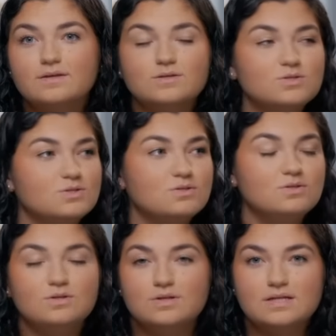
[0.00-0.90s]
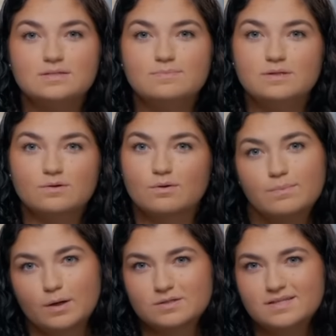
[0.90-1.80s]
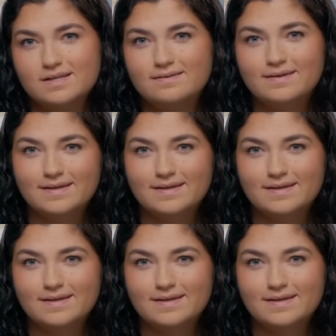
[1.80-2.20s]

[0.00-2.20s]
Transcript: you need to be your own person.